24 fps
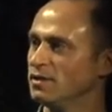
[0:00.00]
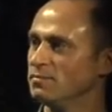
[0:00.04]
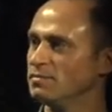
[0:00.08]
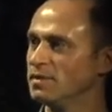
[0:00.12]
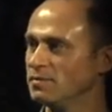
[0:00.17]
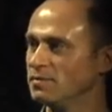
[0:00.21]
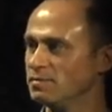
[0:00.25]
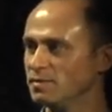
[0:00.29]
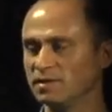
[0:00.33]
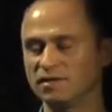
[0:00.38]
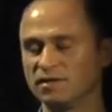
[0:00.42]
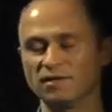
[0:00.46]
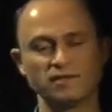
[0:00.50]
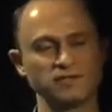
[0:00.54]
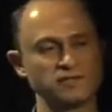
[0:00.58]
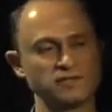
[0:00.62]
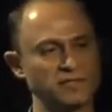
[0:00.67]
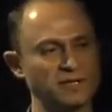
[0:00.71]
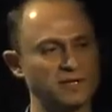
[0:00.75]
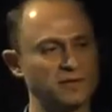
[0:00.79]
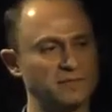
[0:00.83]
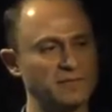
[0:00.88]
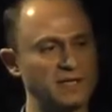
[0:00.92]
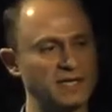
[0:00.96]
people are going to
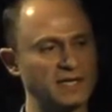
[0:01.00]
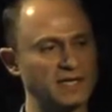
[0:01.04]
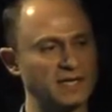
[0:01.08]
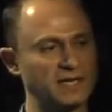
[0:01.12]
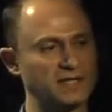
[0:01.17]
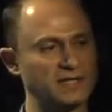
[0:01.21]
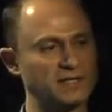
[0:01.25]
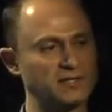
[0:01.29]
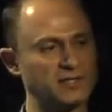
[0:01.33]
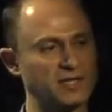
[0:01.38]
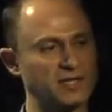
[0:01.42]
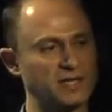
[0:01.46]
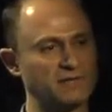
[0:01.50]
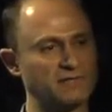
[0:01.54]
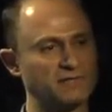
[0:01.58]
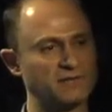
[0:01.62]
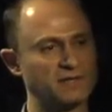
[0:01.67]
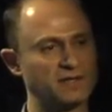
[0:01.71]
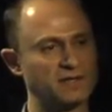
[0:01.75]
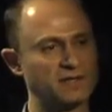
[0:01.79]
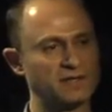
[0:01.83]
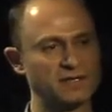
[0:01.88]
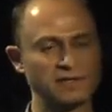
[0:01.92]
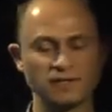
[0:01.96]
start making the
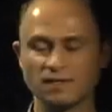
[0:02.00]
shift.